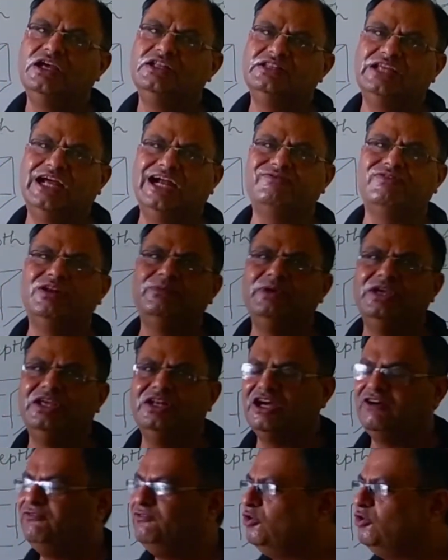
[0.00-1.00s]
That will be
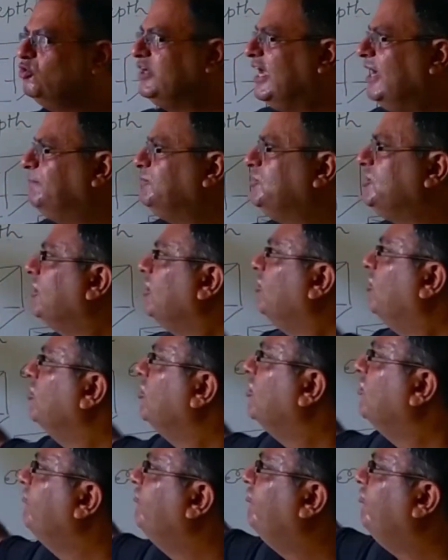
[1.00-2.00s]
enough to capture a lot
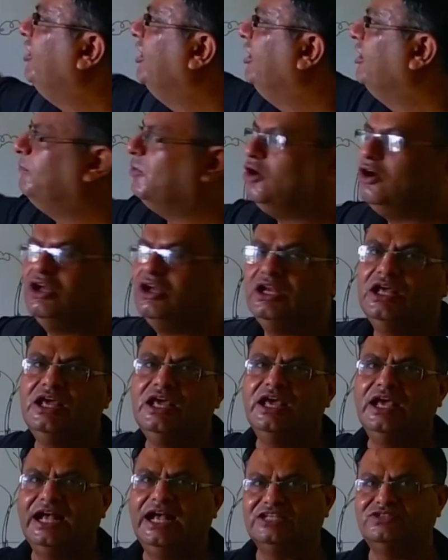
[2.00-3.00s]
of
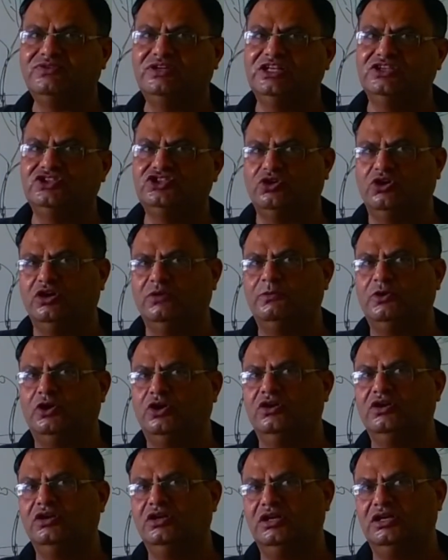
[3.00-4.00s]
airborne as well as
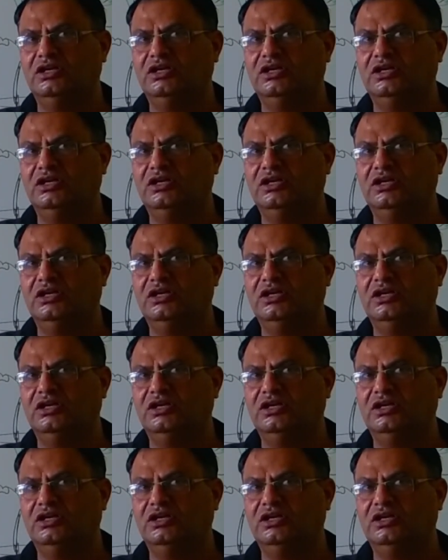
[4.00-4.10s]
soil-borne